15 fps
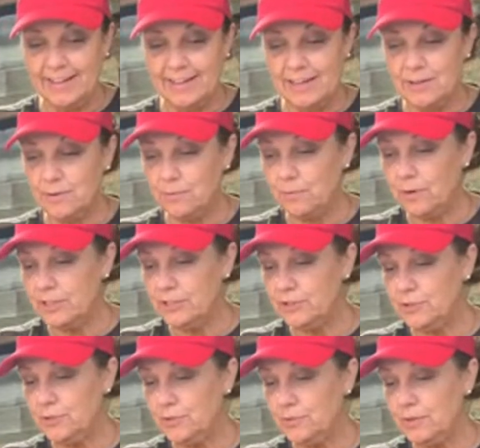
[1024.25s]
I don't want
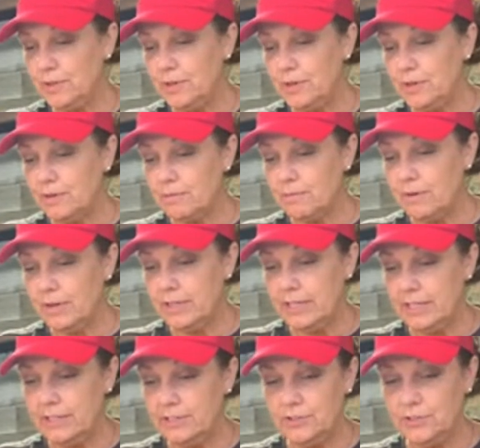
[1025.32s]
to run
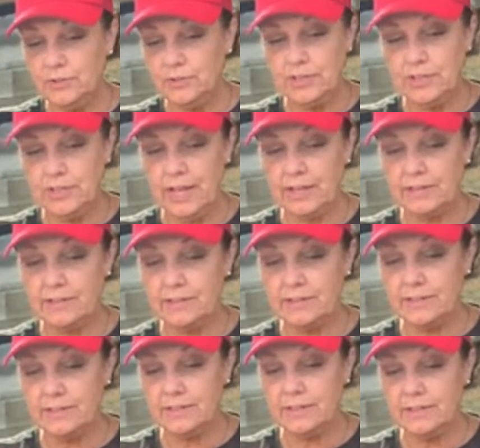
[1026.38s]
into the
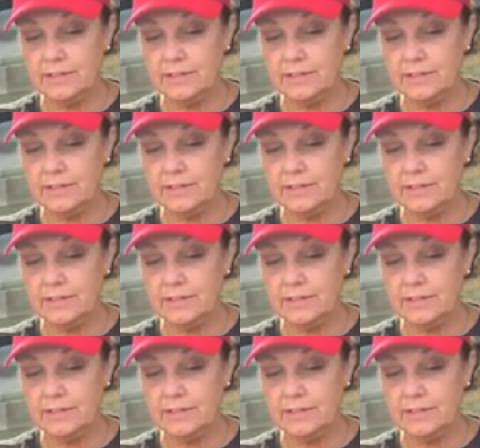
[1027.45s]
next